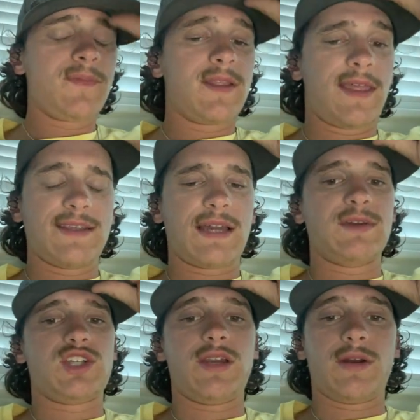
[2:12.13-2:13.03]
Things like
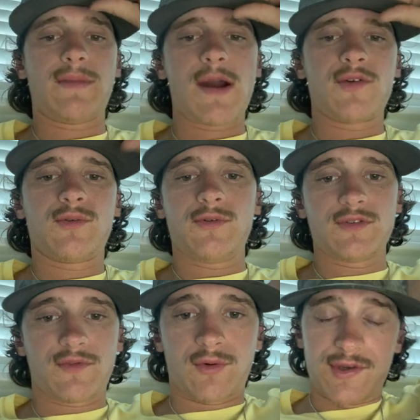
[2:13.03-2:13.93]
machinery and power tools,
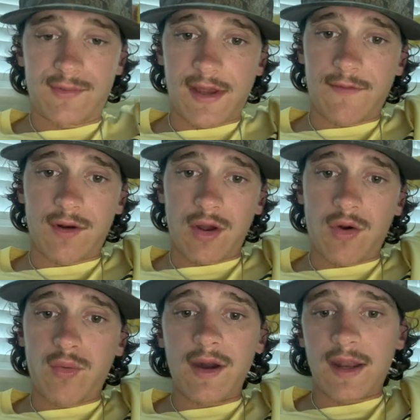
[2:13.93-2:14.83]
of course, you never know
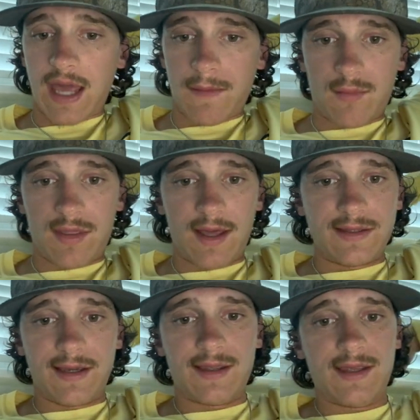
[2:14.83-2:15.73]
what can happen with things
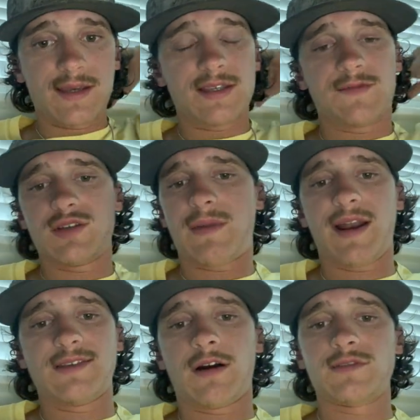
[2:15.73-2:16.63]
like this. If
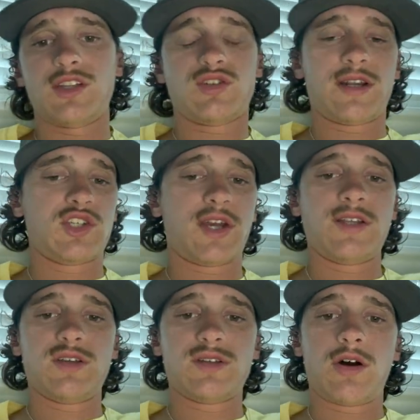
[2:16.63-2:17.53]
somebody's obviously trying to
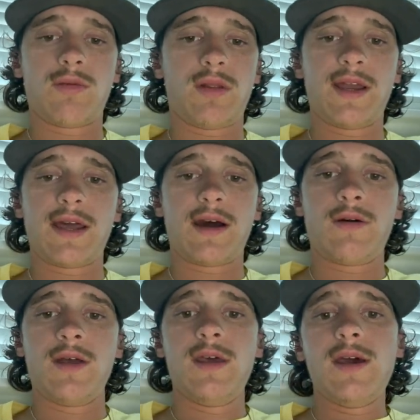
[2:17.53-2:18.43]
change a saw blade
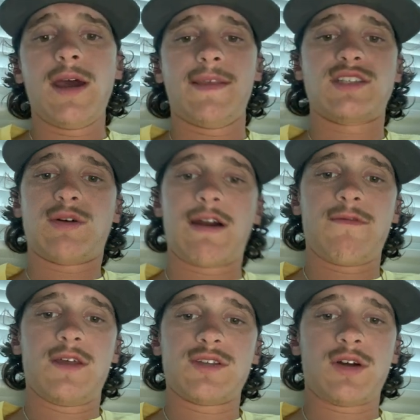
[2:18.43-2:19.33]
out, and they still
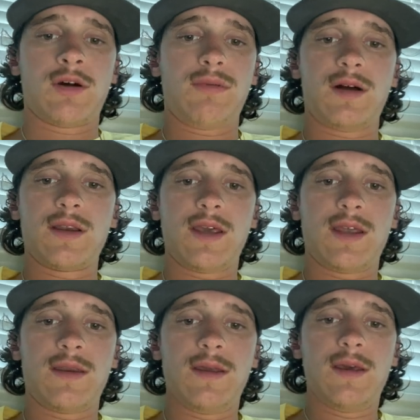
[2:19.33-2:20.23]
have the saw plugged
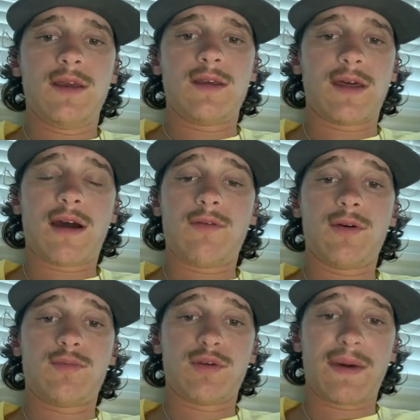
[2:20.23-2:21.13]
in to the
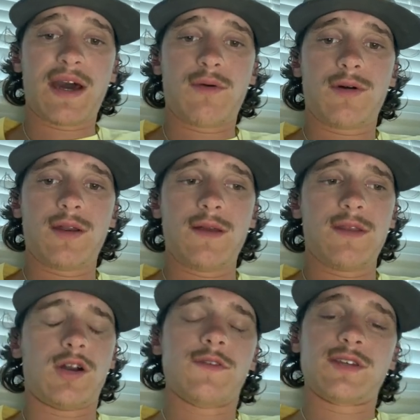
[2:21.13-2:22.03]
outlet with power on it,
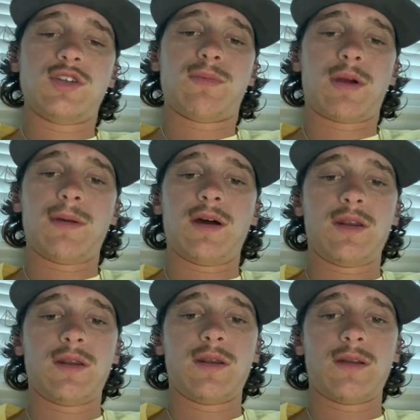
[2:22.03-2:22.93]
then obviously you should probably
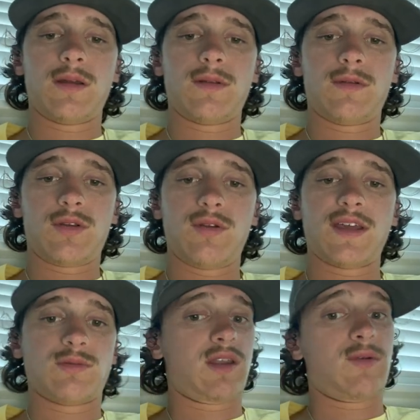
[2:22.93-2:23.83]
undo
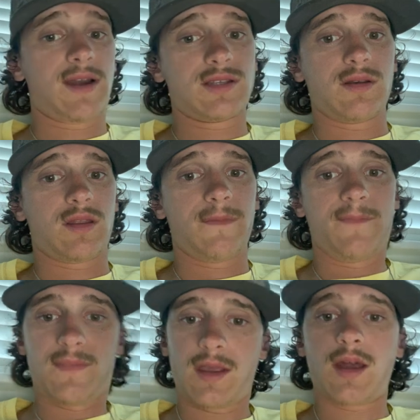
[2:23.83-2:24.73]
that so they don't accidentally
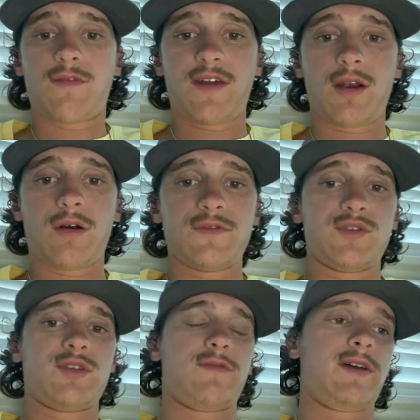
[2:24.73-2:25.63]
cut a finger off,
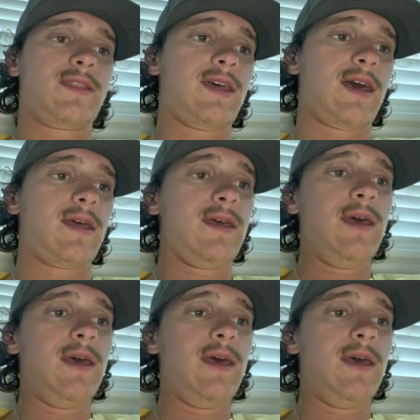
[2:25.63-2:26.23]
stuff like that